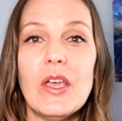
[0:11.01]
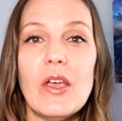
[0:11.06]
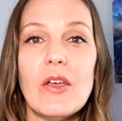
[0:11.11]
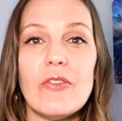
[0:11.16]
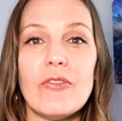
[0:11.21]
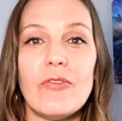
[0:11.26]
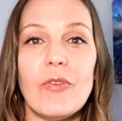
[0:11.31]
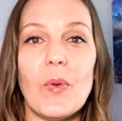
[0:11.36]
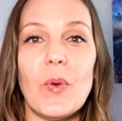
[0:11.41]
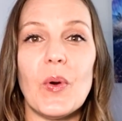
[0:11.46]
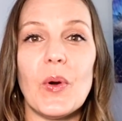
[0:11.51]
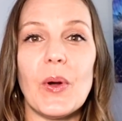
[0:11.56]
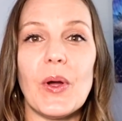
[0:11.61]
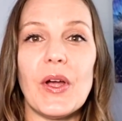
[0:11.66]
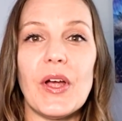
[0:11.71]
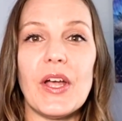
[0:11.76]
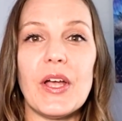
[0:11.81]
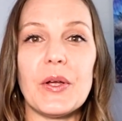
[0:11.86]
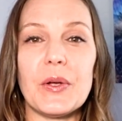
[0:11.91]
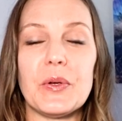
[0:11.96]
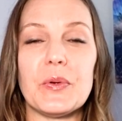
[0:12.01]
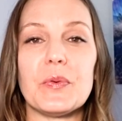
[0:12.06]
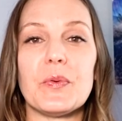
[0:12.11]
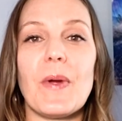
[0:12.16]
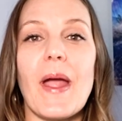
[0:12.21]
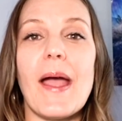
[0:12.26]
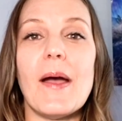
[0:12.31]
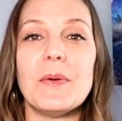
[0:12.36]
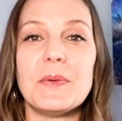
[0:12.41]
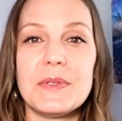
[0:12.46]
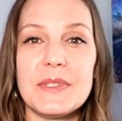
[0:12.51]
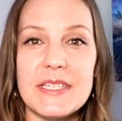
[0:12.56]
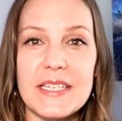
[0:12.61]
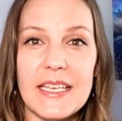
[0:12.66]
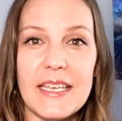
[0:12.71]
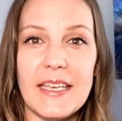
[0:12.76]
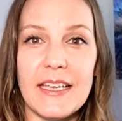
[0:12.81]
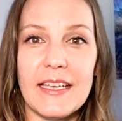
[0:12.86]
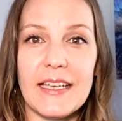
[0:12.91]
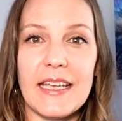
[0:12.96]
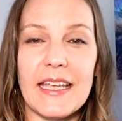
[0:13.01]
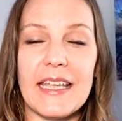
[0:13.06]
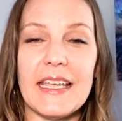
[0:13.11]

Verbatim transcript: for grounding